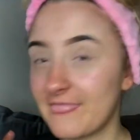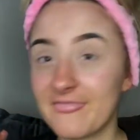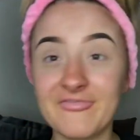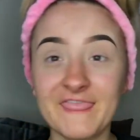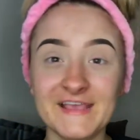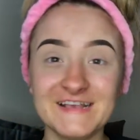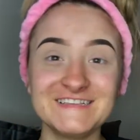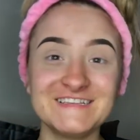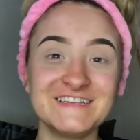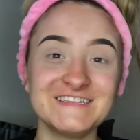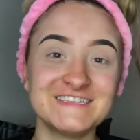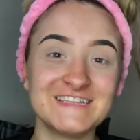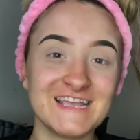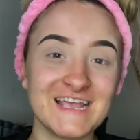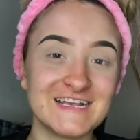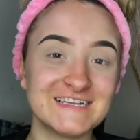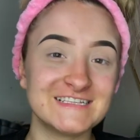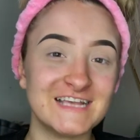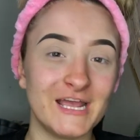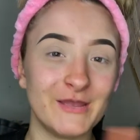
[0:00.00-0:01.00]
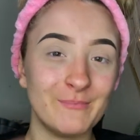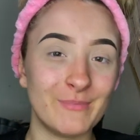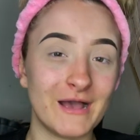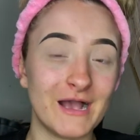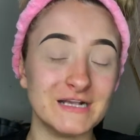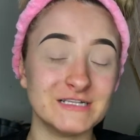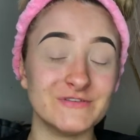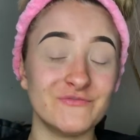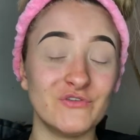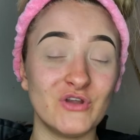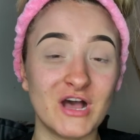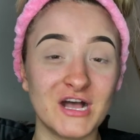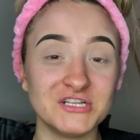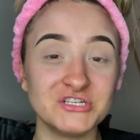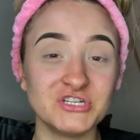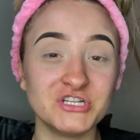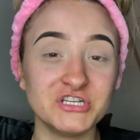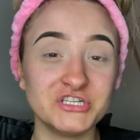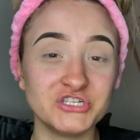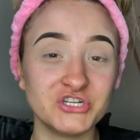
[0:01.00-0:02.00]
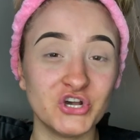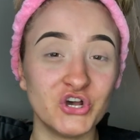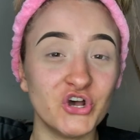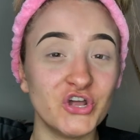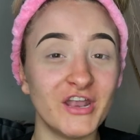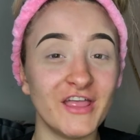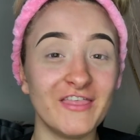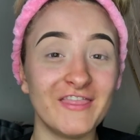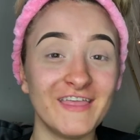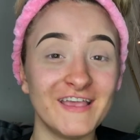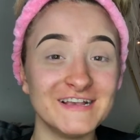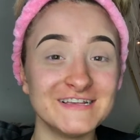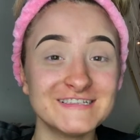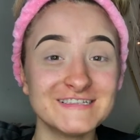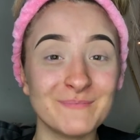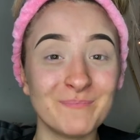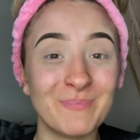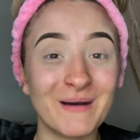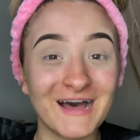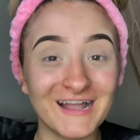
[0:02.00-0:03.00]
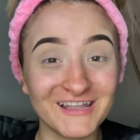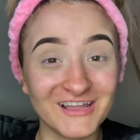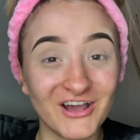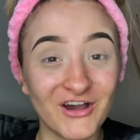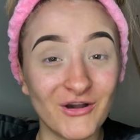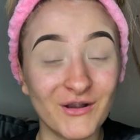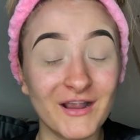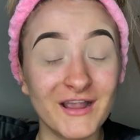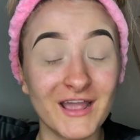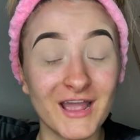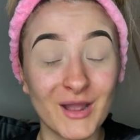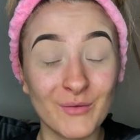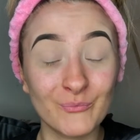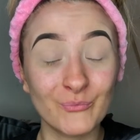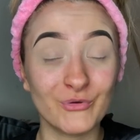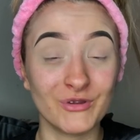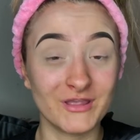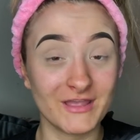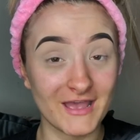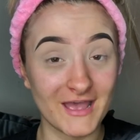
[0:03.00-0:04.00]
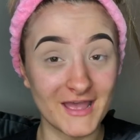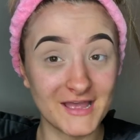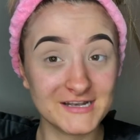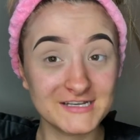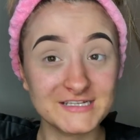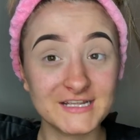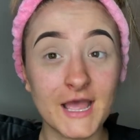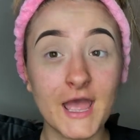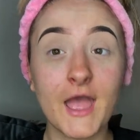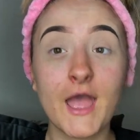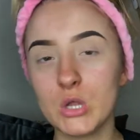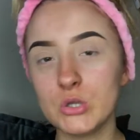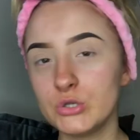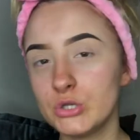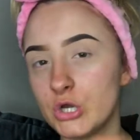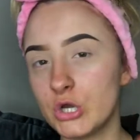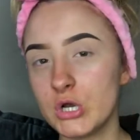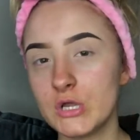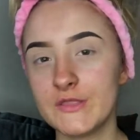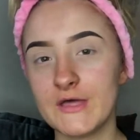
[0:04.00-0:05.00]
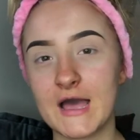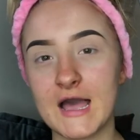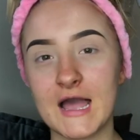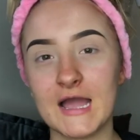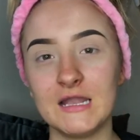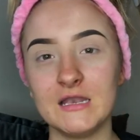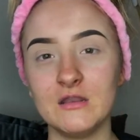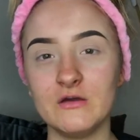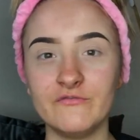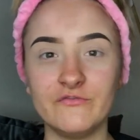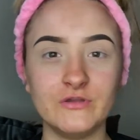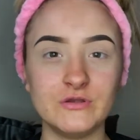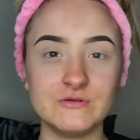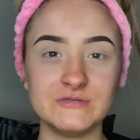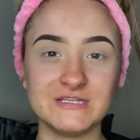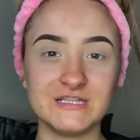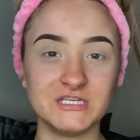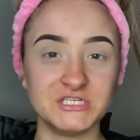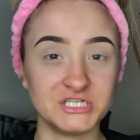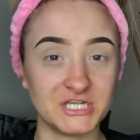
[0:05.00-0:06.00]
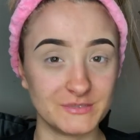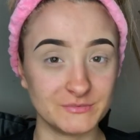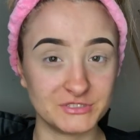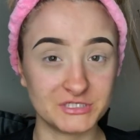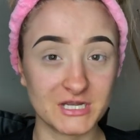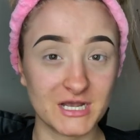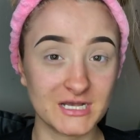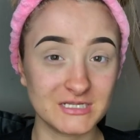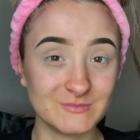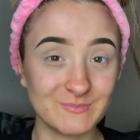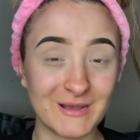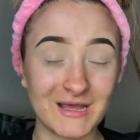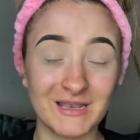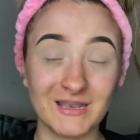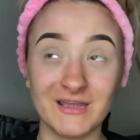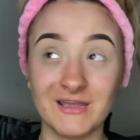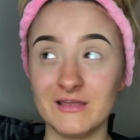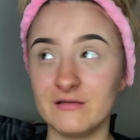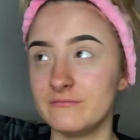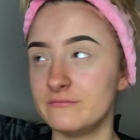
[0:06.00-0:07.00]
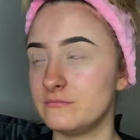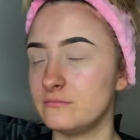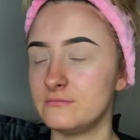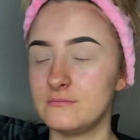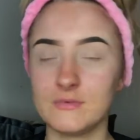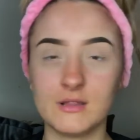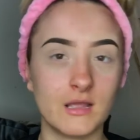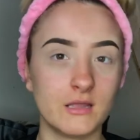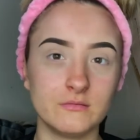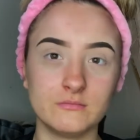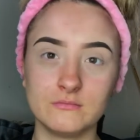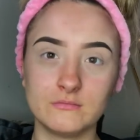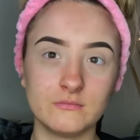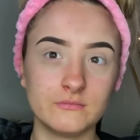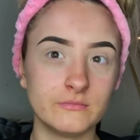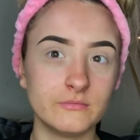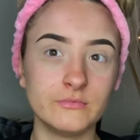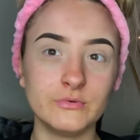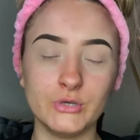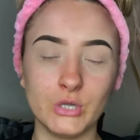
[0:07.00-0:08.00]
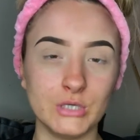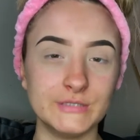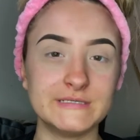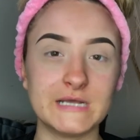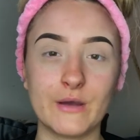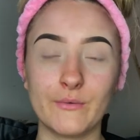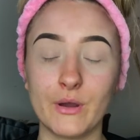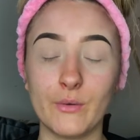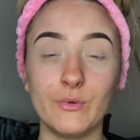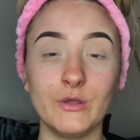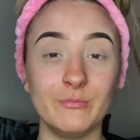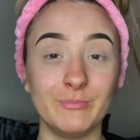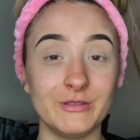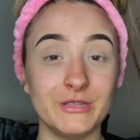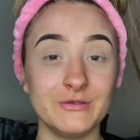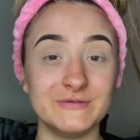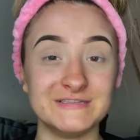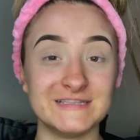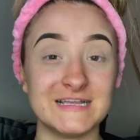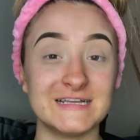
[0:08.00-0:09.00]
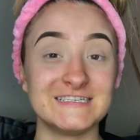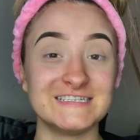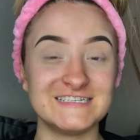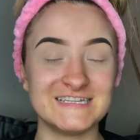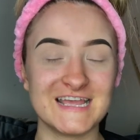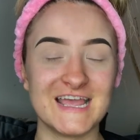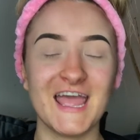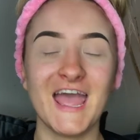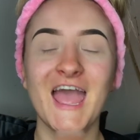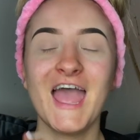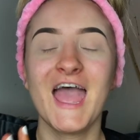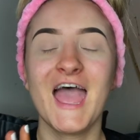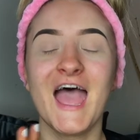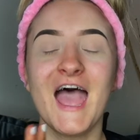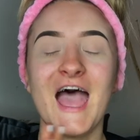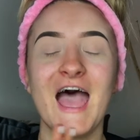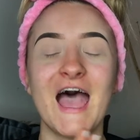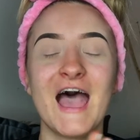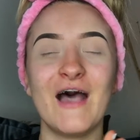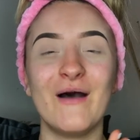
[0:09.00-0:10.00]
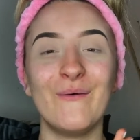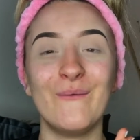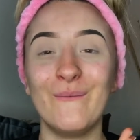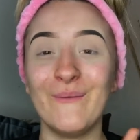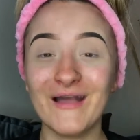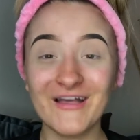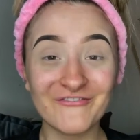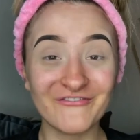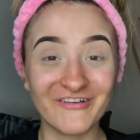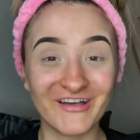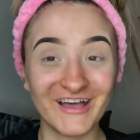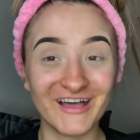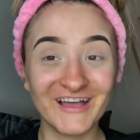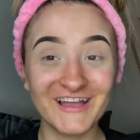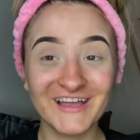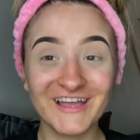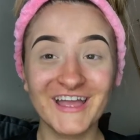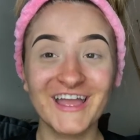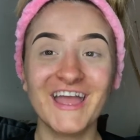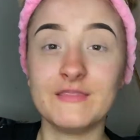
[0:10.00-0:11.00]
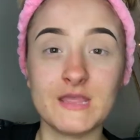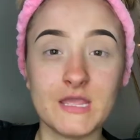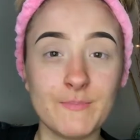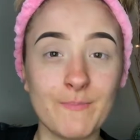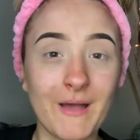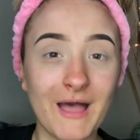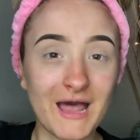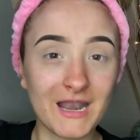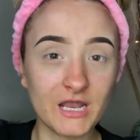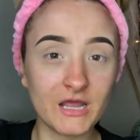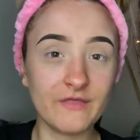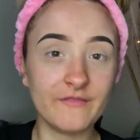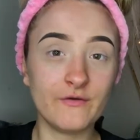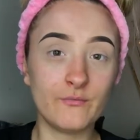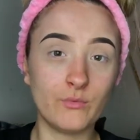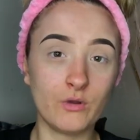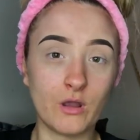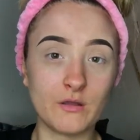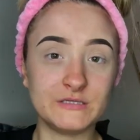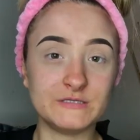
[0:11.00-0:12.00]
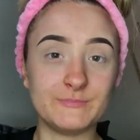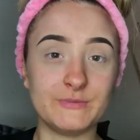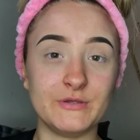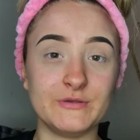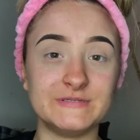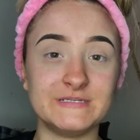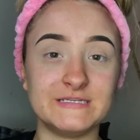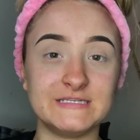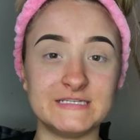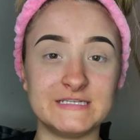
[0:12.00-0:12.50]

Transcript: This is the exciting part, because I've not actually shown this palette on camera yet. All know that I love using the James Charles palette. No doubt I will be using that today. However, the palette that we're going to be using